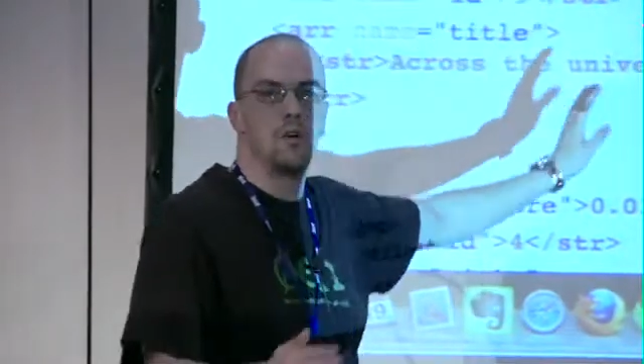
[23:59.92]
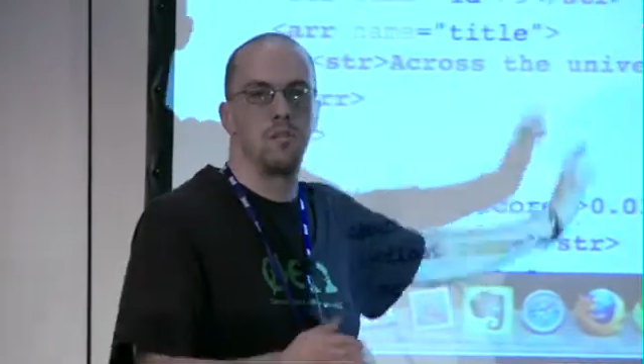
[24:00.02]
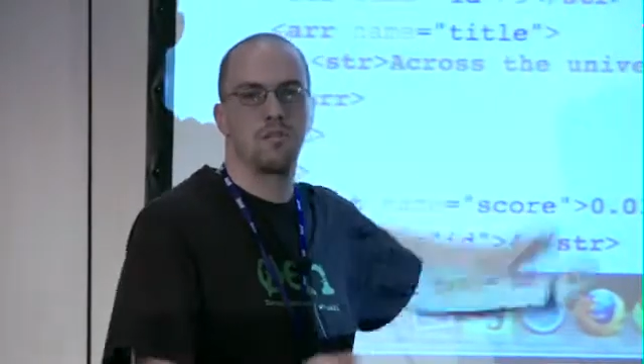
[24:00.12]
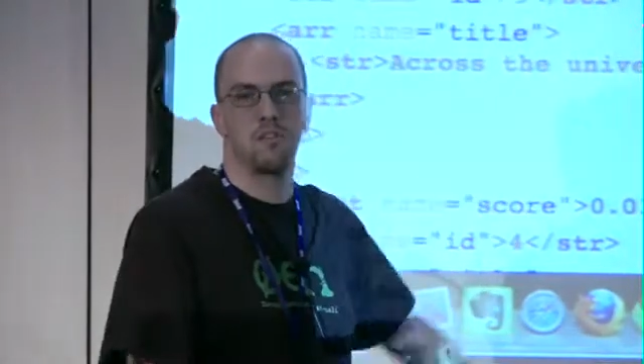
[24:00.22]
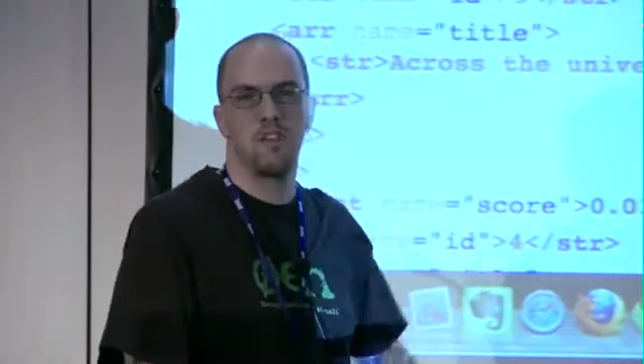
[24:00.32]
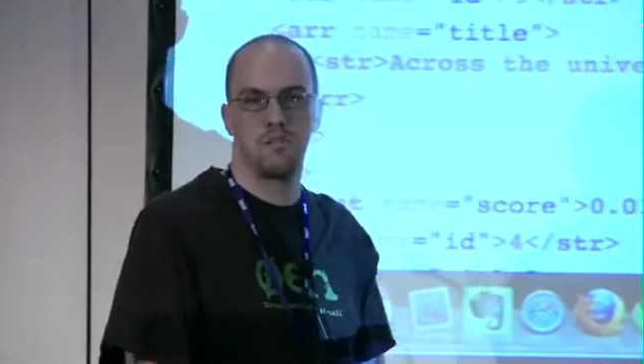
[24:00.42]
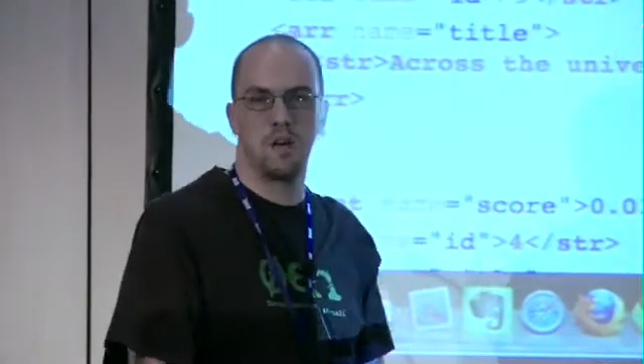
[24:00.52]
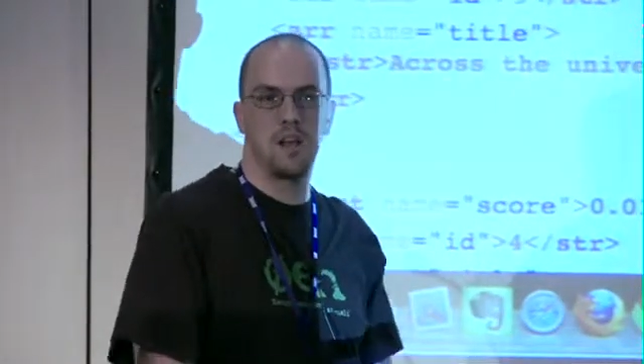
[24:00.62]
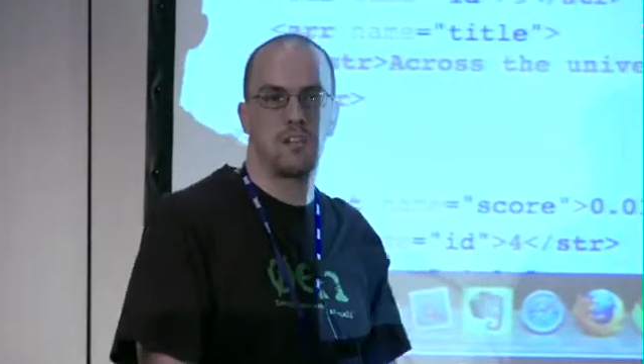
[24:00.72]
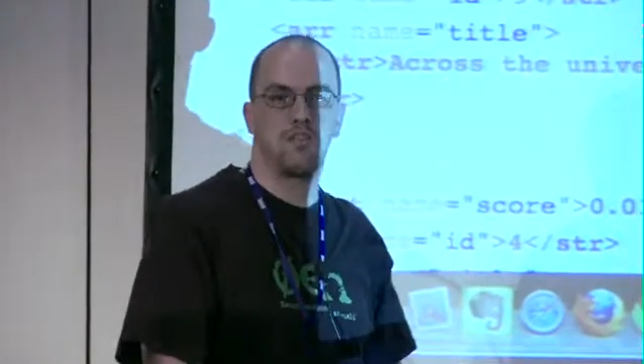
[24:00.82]
also
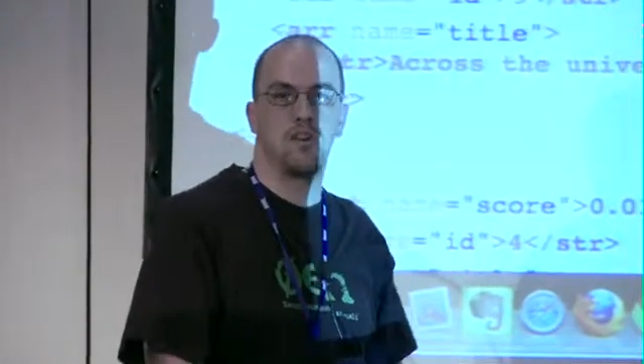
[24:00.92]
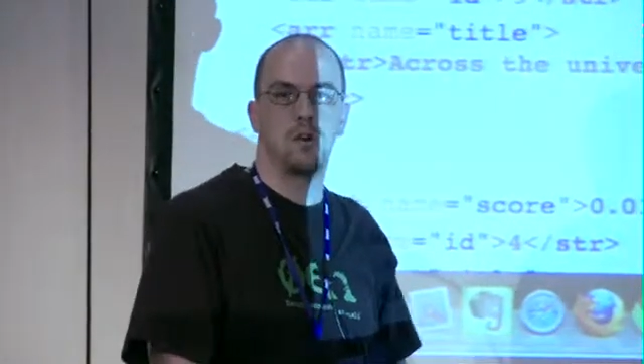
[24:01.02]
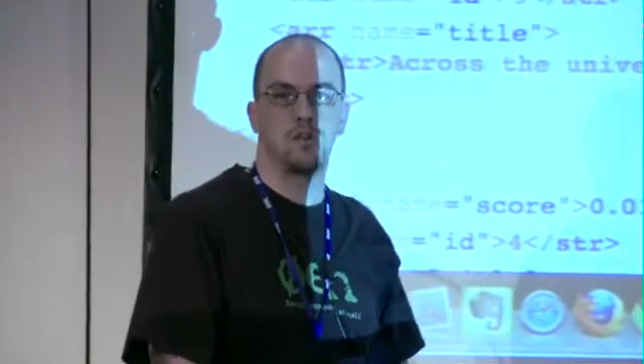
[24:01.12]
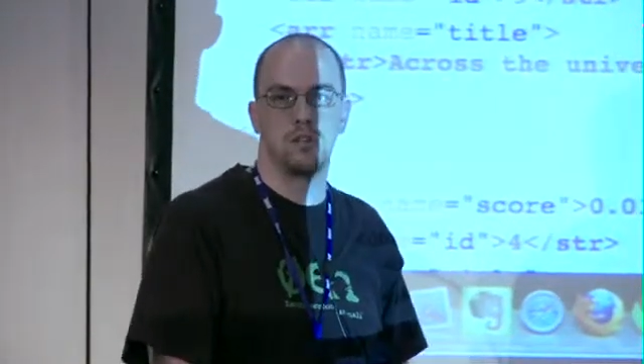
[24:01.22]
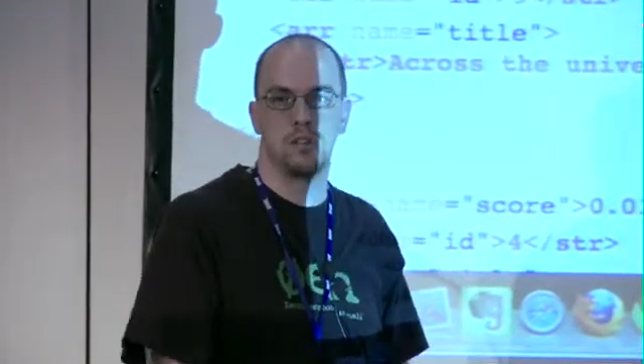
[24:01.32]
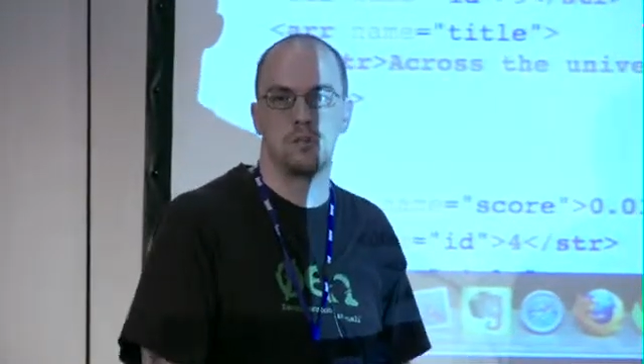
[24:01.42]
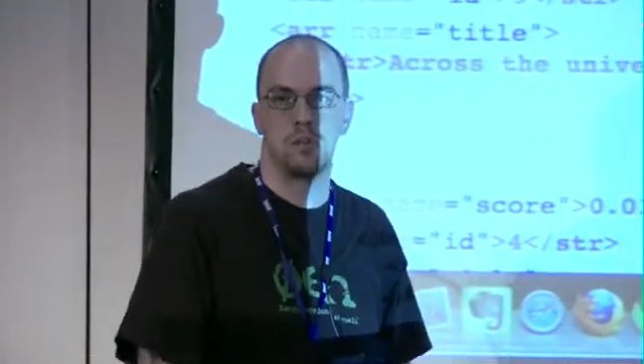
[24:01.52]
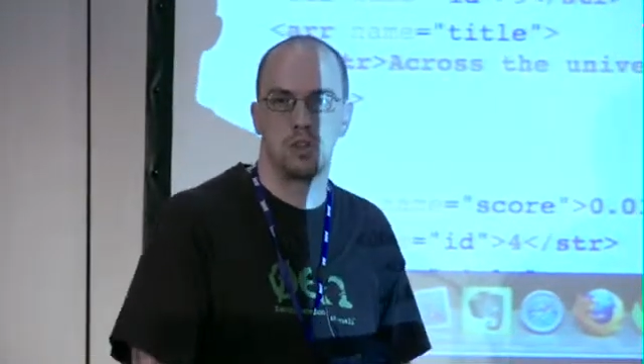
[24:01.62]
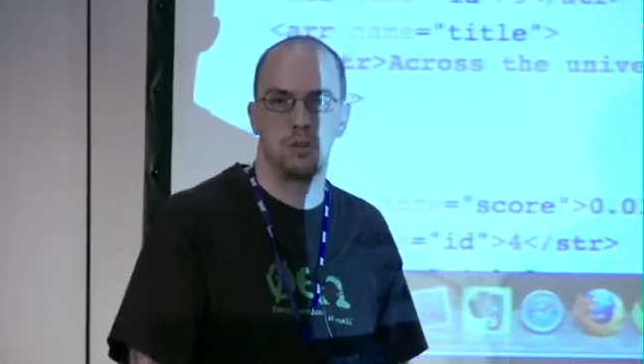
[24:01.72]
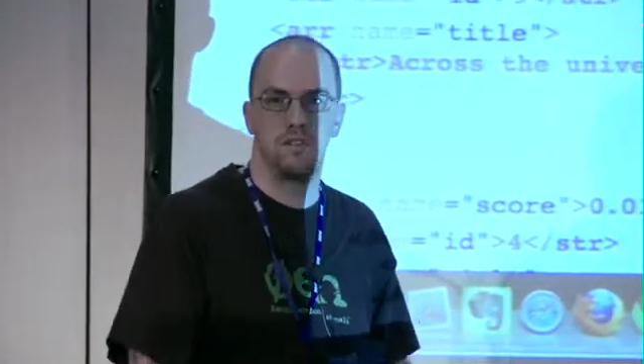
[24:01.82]
Dismax found
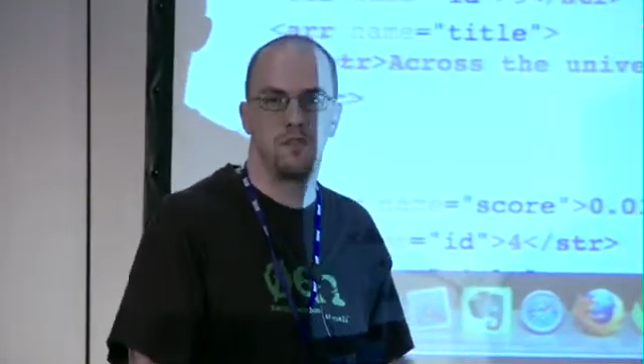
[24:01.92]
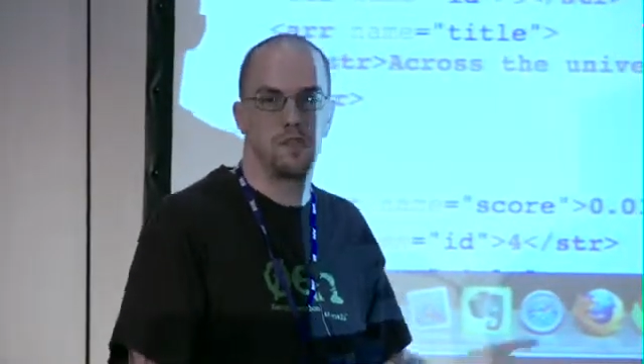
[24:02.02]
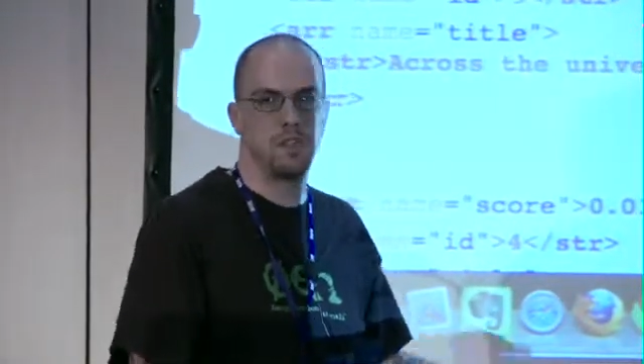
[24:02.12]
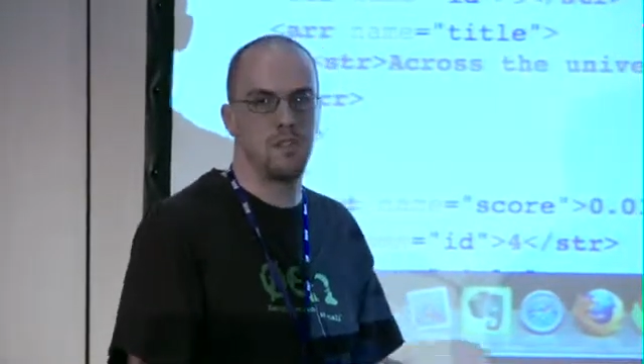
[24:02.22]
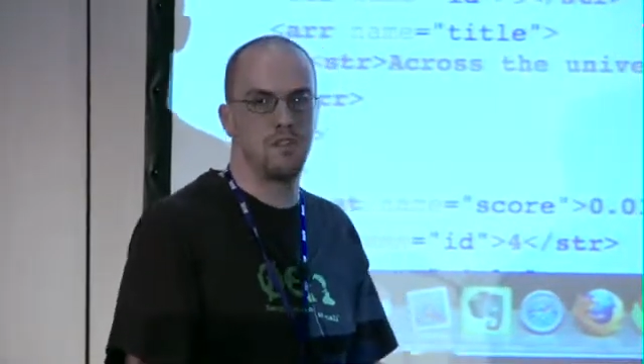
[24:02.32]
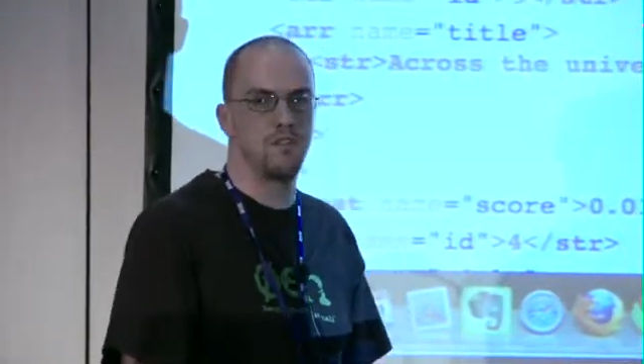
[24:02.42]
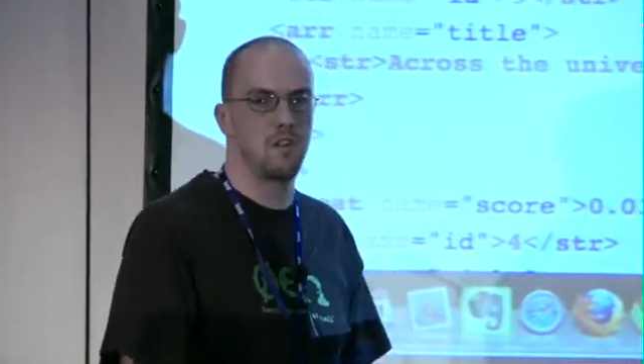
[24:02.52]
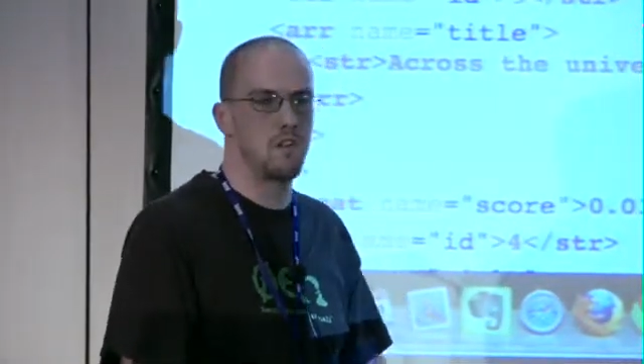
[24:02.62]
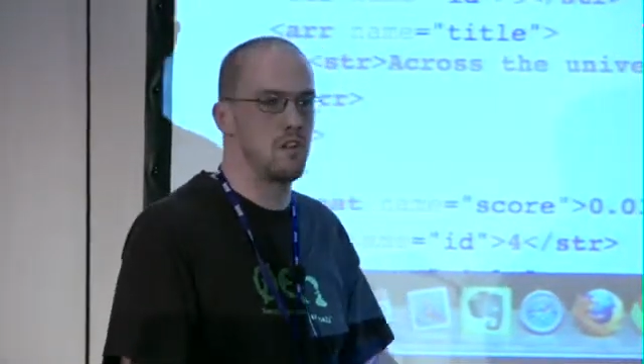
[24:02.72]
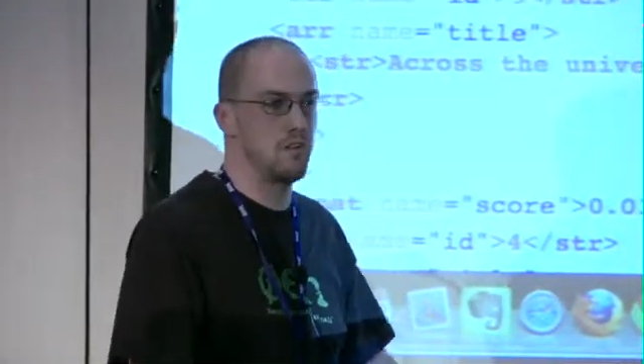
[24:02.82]
Back to the Future as the
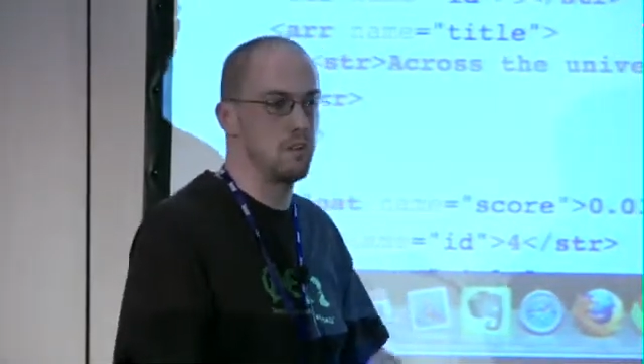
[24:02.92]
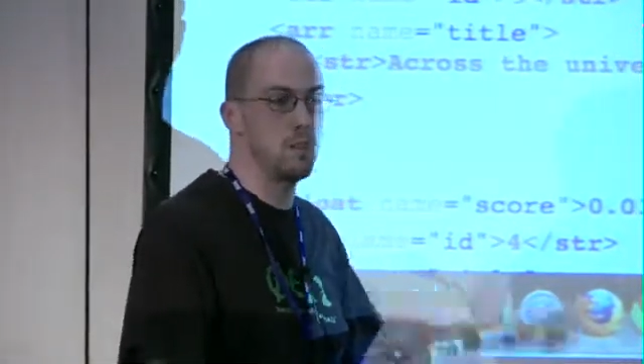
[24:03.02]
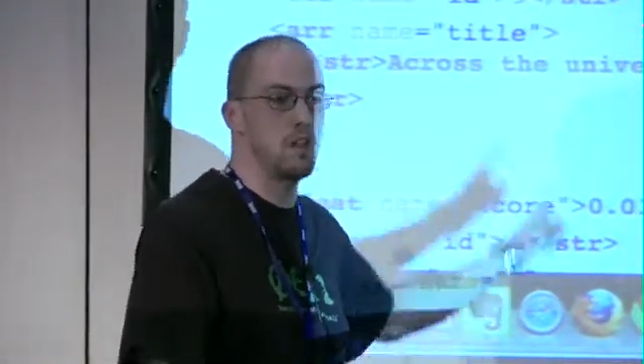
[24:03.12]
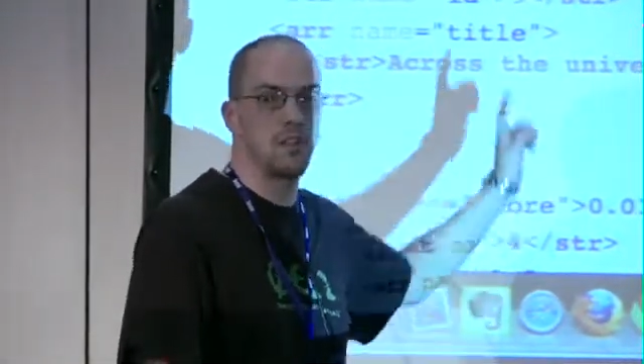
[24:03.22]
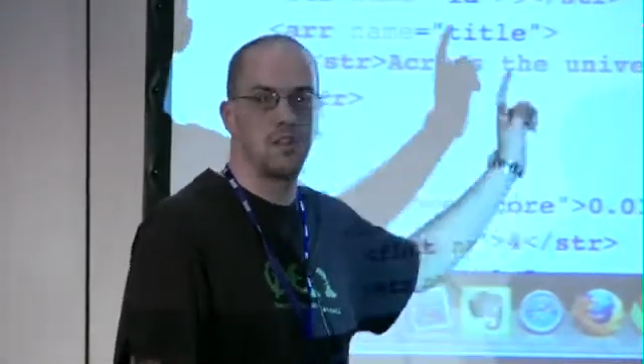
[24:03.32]
first result, but the